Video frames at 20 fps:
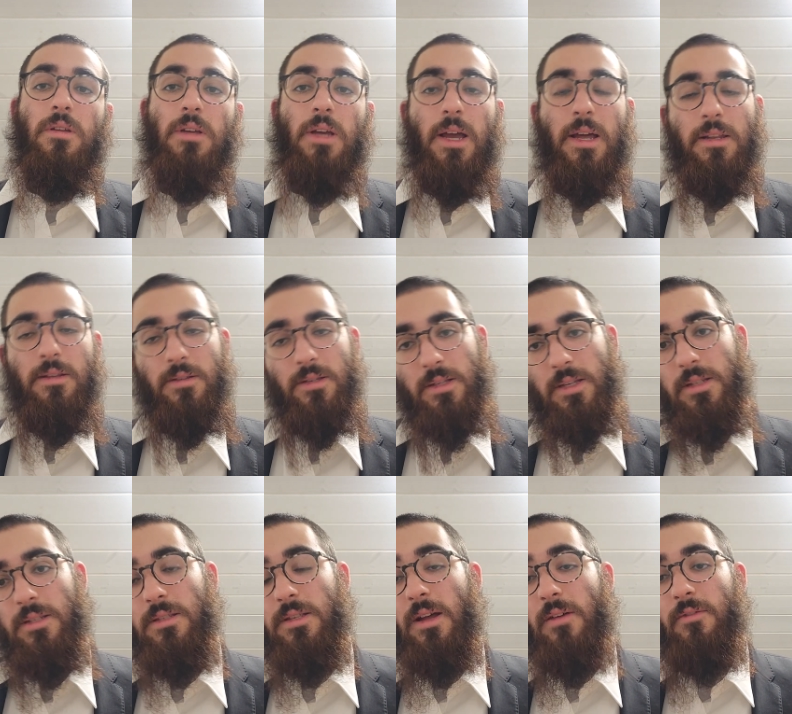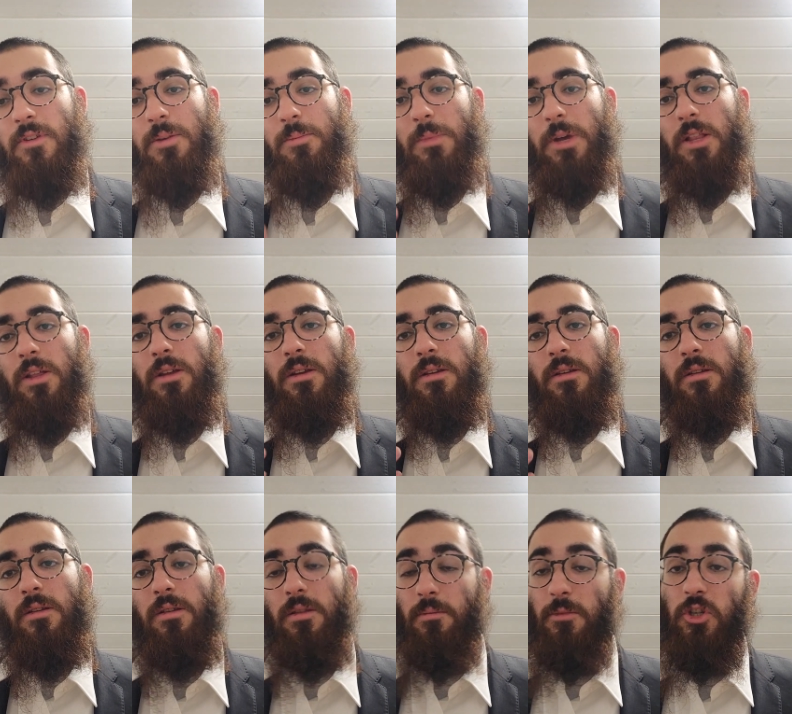and since David HaMelech,
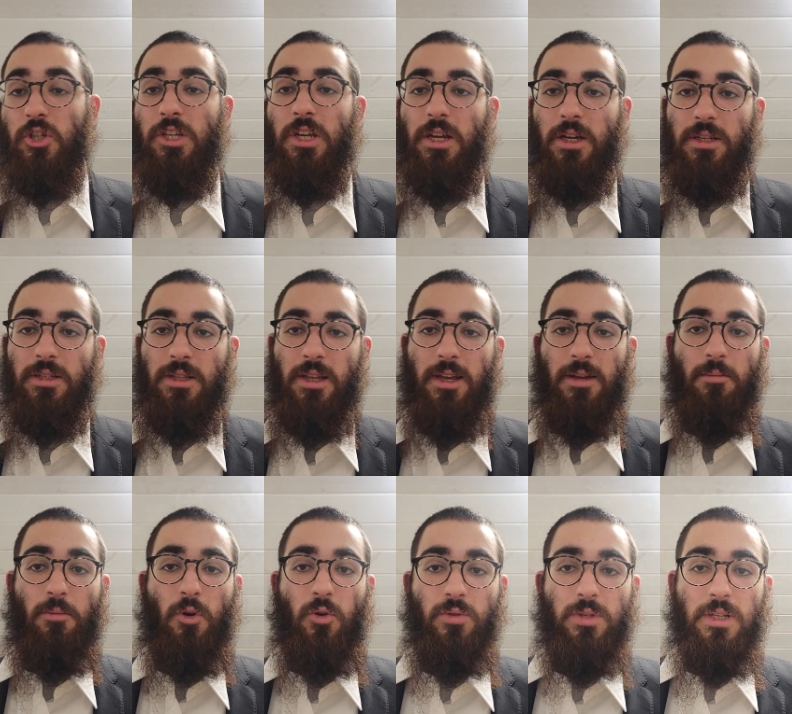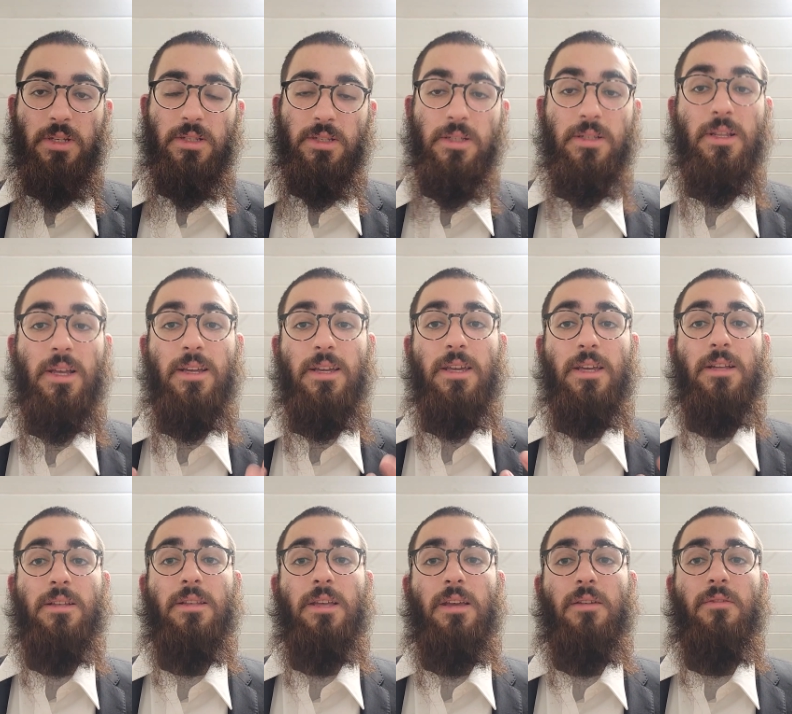Mashiach is like Moses, he's like
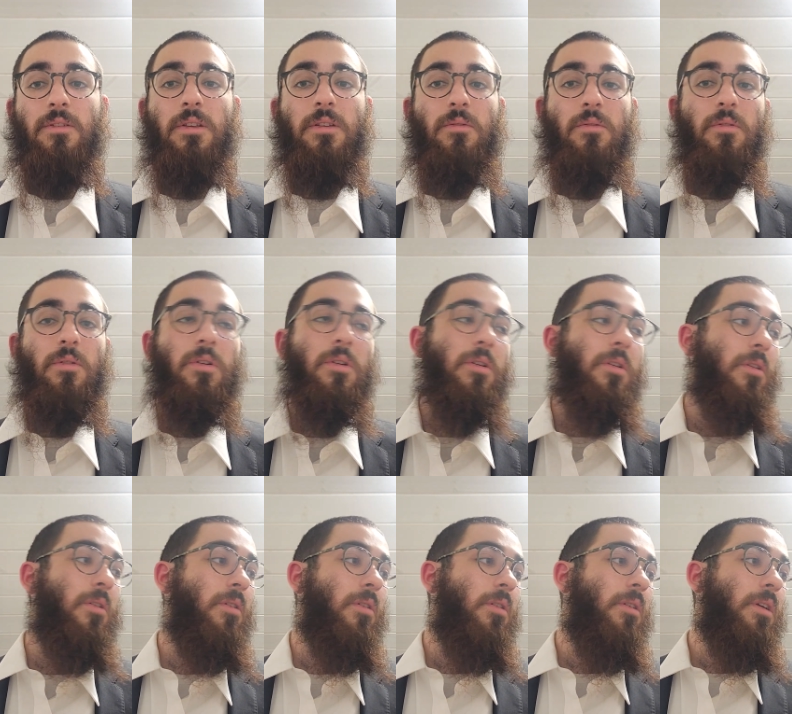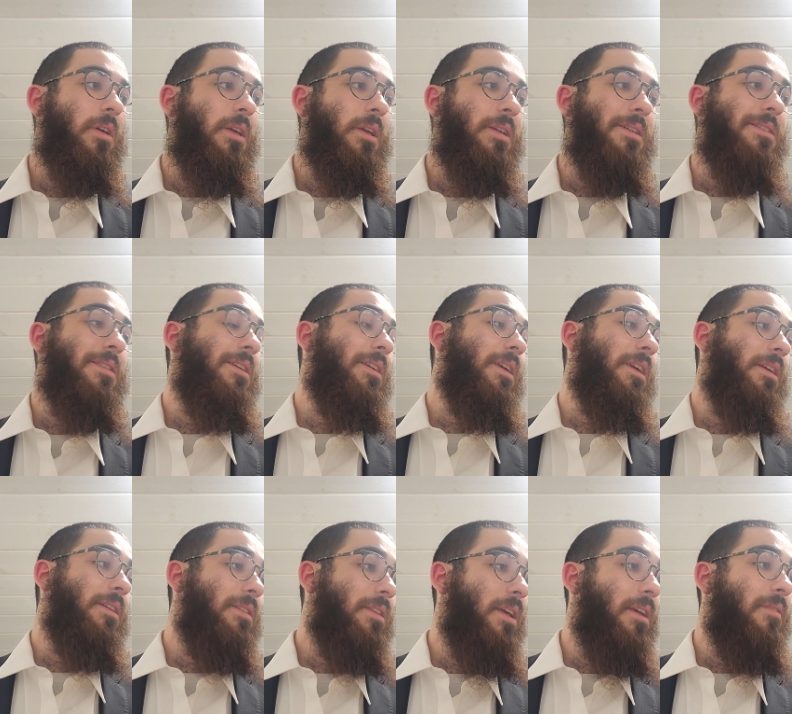King David. He's the
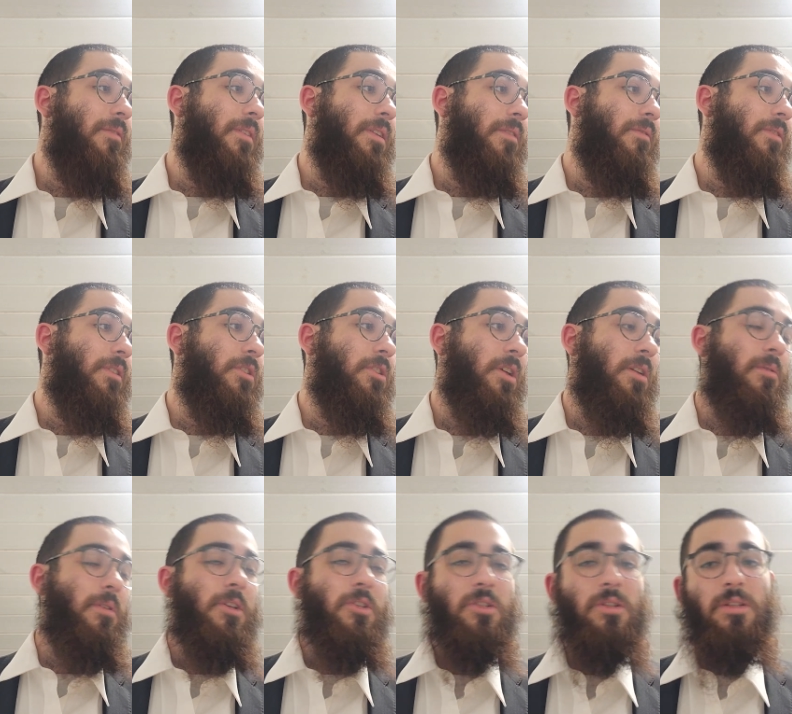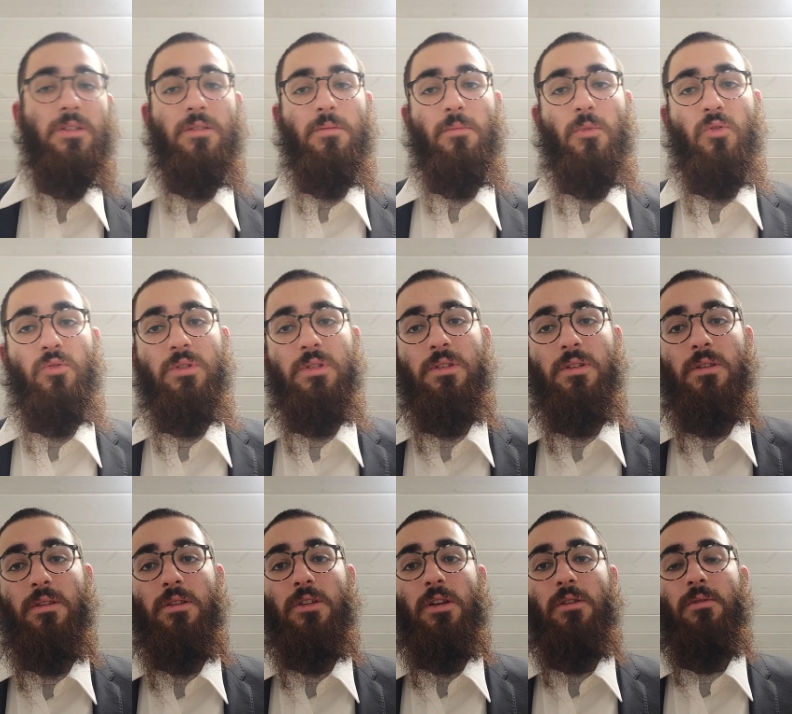King David of the generation, he's the Moses of
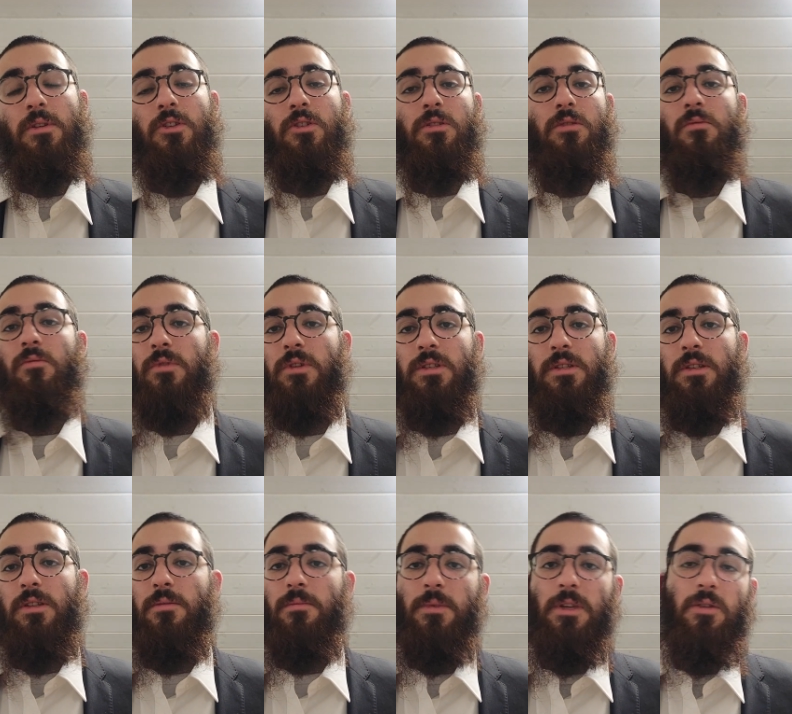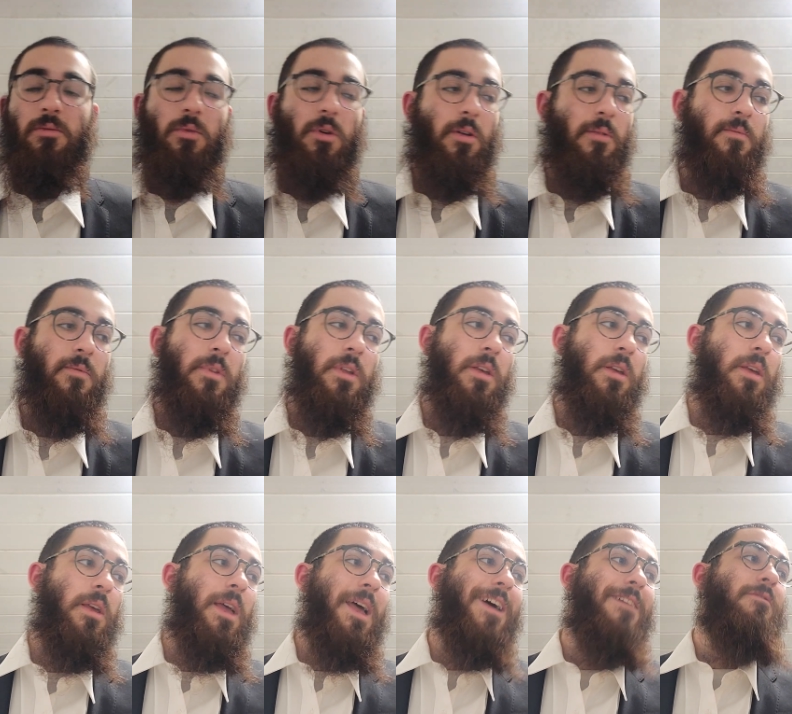the generation. What does this mean? Well,
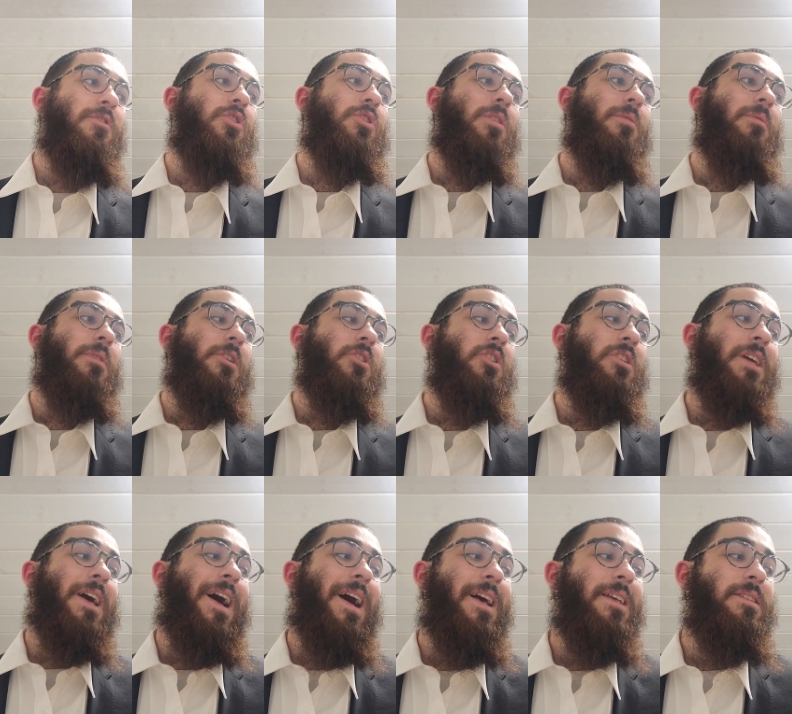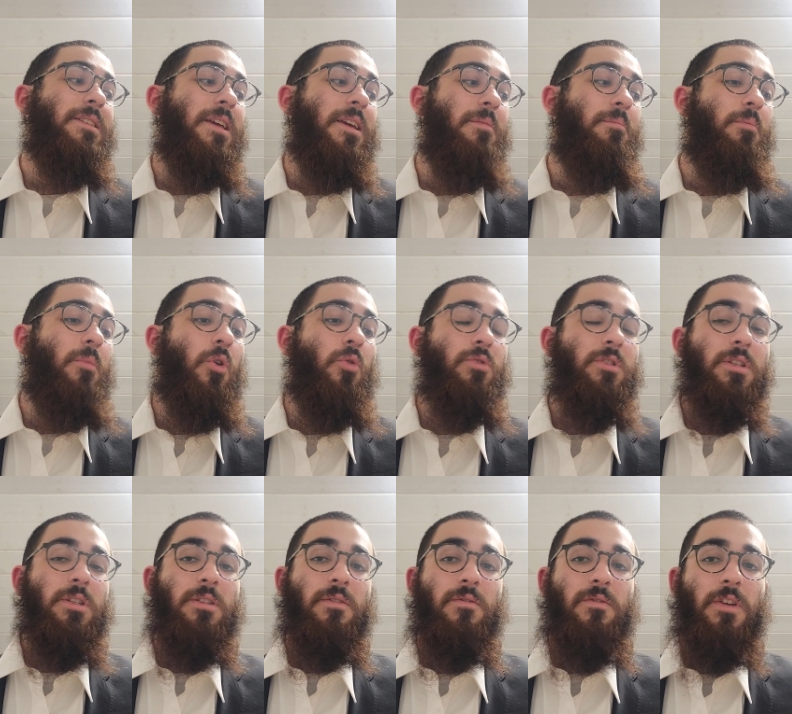every generation has a
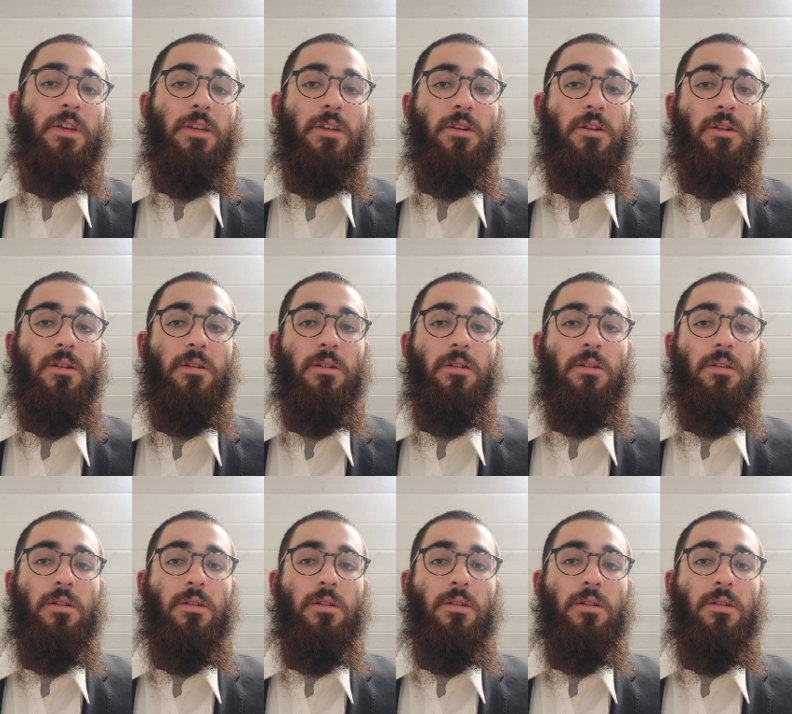Moses figure.